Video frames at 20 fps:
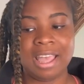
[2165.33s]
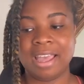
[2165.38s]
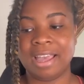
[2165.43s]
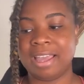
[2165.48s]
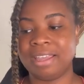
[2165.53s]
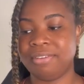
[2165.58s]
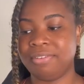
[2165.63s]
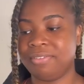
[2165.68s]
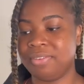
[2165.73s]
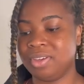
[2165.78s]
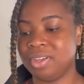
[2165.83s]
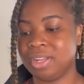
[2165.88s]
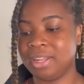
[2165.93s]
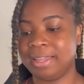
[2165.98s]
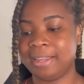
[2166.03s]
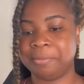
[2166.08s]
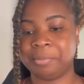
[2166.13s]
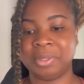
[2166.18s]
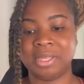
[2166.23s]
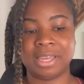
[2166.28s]
I feel
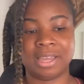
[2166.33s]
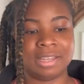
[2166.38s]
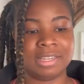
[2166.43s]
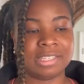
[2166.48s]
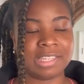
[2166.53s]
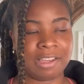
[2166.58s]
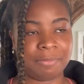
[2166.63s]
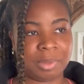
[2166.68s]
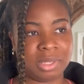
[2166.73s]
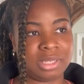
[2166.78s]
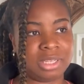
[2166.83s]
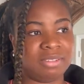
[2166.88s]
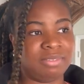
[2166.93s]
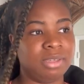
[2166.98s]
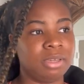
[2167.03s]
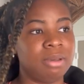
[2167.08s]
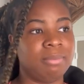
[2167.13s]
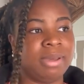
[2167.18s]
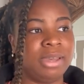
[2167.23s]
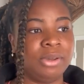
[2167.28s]
like because I've been
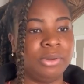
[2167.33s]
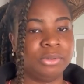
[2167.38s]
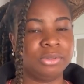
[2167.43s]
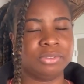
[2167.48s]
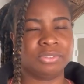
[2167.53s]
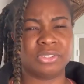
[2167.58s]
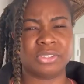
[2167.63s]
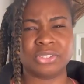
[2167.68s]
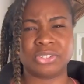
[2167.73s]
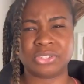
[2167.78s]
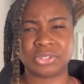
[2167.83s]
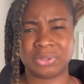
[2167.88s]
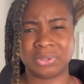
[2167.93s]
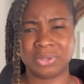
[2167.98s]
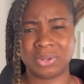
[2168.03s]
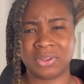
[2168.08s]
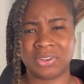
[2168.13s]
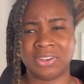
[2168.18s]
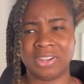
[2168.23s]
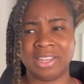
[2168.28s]
living on my own for so
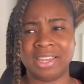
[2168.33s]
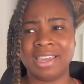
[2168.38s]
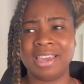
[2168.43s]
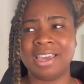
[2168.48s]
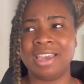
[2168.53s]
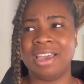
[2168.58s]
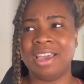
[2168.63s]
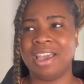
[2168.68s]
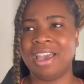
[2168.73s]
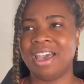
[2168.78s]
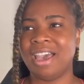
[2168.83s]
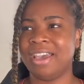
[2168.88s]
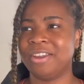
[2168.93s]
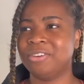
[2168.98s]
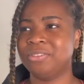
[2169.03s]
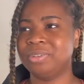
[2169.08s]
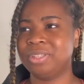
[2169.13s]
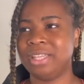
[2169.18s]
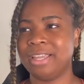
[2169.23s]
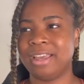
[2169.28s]
long, I don't
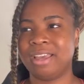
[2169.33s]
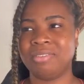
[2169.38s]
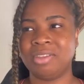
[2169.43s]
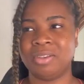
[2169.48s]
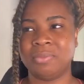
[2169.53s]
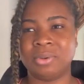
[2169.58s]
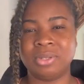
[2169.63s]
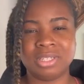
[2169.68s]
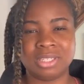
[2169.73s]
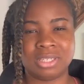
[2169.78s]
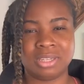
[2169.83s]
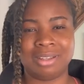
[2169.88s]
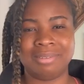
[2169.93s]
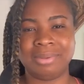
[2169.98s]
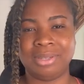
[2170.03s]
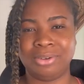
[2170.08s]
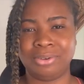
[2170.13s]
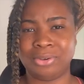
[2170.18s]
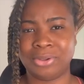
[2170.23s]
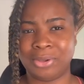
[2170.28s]
really have anyone to tell
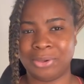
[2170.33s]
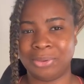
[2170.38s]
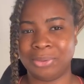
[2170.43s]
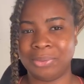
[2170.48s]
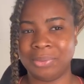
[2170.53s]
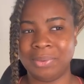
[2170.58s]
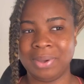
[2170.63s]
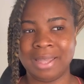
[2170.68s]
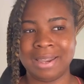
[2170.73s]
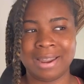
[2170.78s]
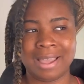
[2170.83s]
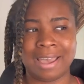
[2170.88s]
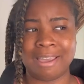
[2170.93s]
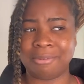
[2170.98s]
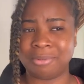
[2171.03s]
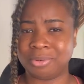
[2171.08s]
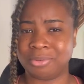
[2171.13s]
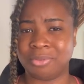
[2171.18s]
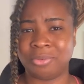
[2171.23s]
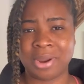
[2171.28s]
me no, and I
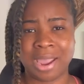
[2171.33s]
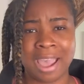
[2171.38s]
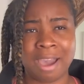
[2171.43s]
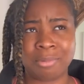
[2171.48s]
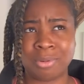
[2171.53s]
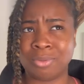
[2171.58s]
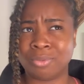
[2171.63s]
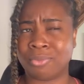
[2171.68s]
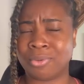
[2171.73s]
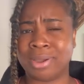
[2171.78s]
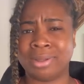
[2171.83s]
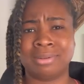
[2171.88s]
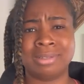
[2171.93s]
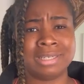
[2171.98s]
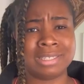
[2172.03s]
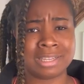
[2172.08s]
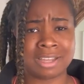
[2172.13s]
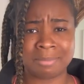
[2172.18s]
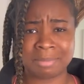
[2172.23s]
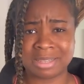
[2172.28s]
will rarely
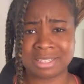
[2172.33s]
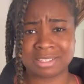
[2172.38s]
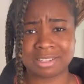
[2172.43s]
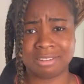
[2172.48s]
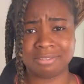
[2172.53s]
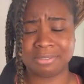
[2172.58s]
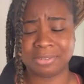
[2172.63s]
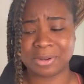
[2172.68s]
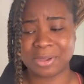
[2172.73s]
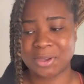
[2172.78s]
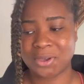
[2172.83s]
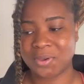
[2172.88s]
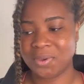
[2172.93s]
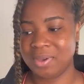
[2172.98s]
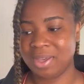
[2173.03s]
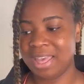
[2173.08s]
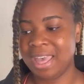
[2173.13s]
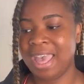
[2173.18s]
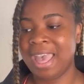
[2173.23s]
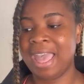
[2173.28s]
tell myself
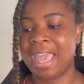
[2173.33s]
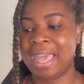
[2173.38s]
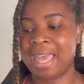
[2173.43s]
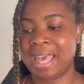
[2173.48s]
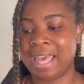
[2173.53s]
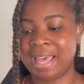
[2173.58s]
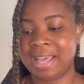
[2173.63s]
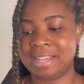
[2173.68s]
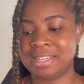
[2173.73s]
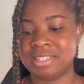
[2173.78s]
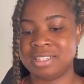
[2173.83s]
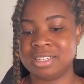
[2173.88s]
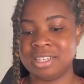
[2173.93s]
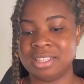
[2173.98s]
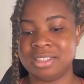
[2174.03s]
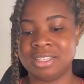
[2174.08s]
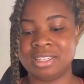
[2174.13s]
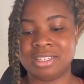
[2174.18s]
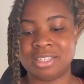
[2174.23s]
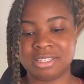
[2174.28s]
no. And
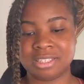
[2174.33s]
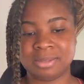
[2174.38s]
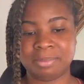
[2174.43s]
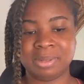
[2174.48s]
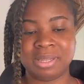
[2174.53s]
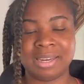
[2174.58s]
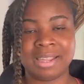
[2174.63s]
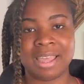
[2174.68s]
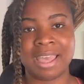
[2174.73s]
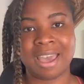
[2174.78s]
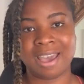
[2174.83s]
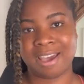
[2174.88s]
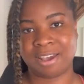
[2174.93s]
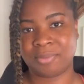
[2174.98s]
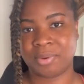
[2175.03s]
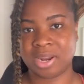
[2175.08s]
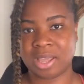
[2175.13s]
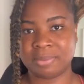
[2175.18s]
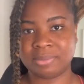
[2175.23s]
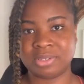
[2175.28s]
the discipline I had
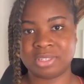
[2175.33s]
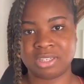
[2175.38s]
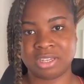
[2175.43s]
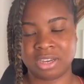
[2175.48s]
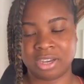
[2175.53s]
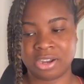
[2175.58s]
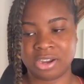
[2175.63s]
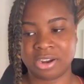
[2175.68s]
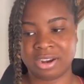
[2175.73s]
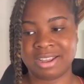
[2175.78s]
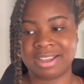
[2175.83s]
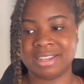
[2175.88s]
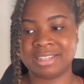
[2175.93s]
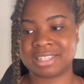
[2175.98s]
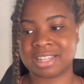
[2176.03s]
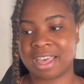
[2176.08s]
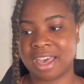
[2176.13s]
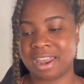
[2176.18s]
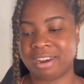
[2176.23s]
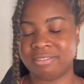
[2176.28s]
when I was younger has
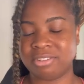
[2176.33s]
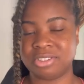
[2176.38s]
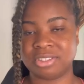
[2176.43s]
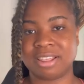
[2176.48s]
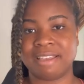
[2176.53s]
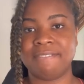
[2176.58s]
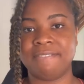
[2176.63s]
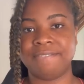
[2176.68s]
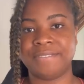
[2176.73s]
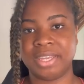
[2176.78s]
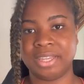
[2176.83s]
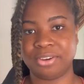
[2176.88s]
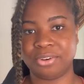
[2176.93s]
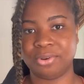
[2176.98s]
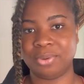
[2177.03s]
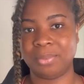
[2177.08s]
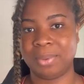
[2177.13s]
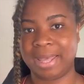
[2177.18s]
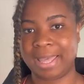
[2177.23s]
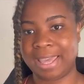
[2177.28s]
kind of just faded
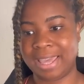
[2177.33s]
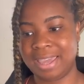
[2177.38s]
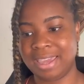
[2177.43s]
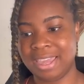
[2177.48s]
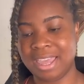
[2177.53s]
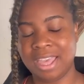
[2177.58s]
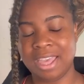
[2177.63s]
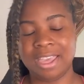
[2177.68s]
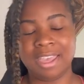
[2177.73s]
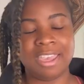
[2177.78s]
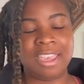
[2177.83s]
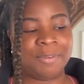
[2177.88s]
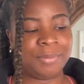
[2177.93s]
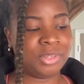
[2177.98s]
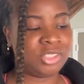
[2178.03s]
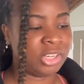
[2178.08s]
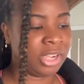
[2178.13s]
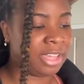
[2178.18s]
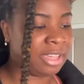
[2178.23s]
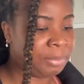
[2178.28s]
away, in
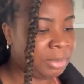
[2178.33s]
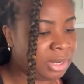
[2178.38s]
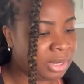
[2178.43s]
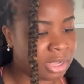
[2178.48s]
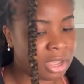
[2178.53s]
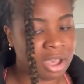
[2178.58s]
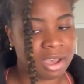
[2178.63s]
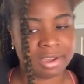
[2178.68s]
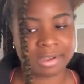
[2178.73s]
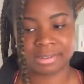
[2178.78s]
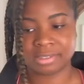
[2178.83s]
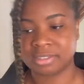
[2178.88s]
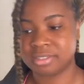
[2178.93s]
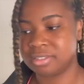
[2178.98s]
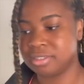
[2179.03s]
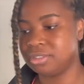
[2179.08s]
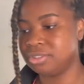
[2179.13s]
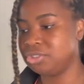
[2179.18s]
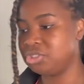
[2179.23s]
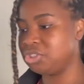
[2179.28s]
which I am in a
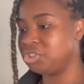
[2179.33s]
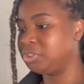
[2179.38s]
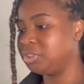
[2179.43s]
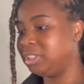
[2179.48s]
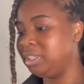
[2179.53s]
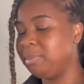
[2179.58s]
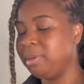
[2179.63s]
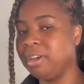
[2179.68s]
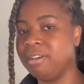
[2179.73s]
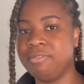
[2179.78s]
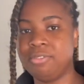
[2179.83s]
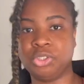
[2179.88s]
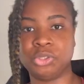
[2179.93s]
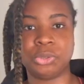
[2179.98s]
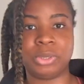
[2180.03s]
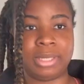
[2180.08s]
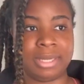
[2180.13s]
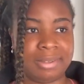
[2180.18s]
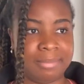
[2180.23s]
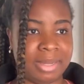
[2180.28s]
constant stream of
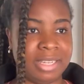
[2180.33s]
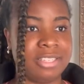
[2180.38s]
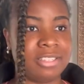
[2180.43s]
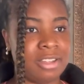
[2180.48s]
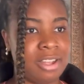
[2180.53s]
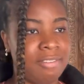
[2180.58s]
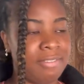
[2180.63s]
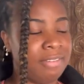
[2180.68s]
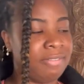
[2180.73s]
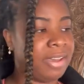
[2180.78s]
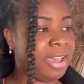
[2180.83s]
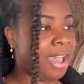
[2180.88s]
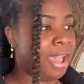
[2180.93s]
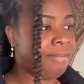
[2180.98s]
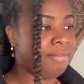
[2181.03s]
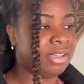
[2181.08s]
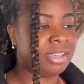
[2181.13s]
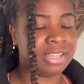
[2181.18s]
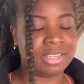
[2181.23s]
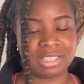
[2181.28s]
treating myself. If I have
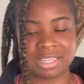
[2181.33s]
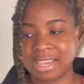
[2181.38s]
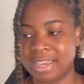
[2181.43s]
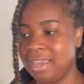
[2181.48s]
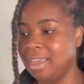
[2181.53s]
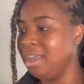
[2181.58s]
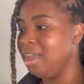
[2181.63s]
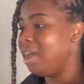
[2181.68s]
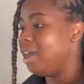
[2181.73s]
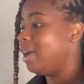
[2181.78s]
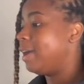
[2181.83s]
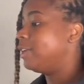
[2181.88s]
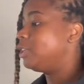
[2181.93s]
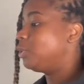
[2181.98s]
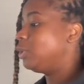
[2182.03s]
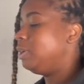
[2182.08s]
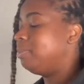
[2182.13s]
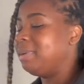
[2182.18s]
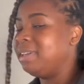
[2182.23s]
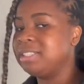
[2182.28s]
a good day, I
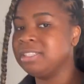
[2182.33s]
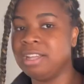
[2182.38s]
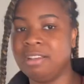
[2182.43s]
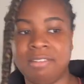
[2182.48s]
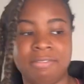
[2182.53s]
treat myself.